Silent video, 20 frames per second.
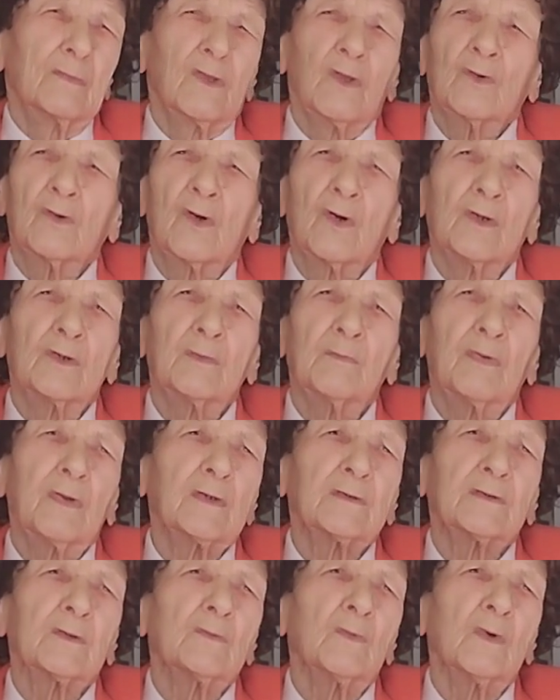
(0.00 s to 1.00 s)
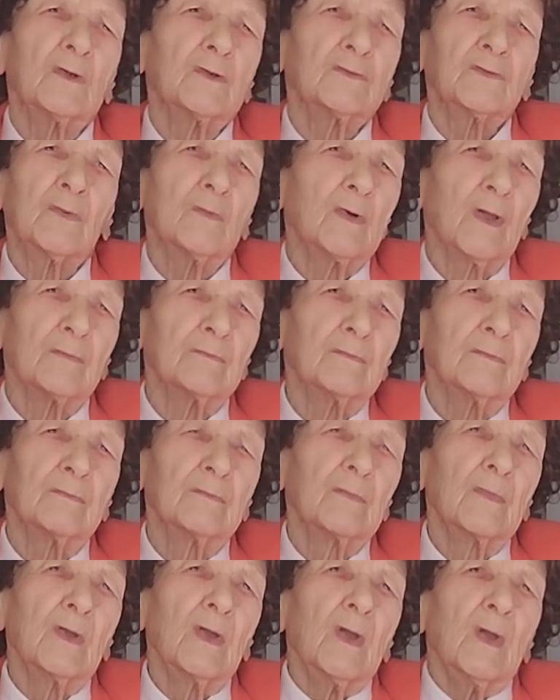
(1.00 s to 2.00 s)
You couldn't pick the worst one.
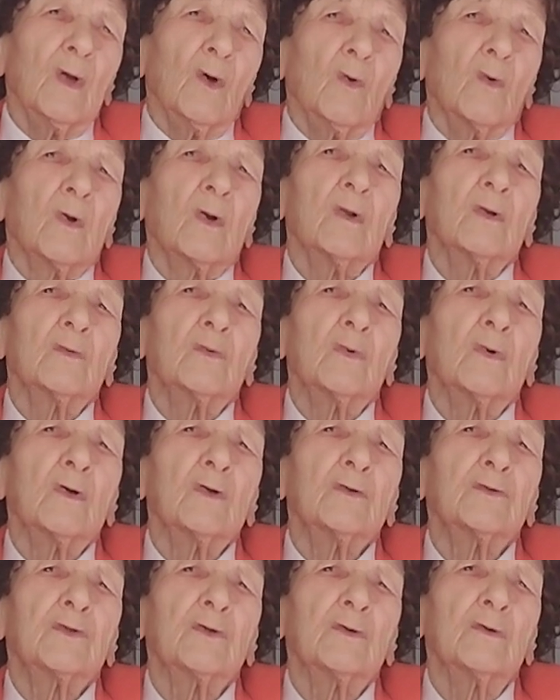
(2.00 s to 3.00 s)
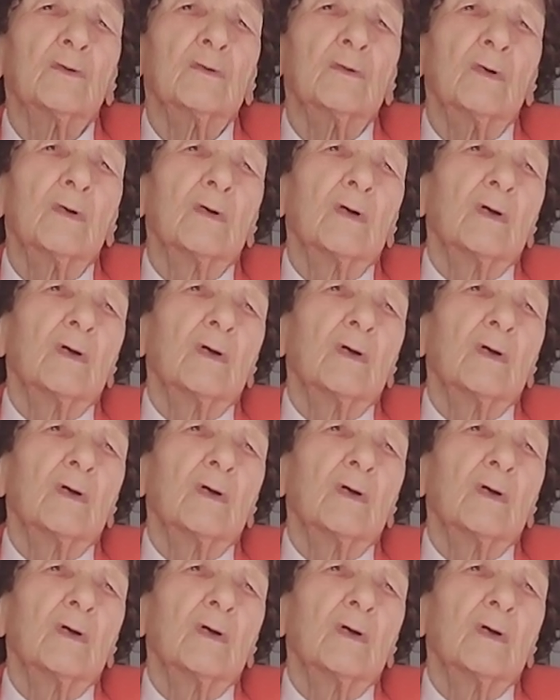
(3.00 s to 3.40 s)
World War II,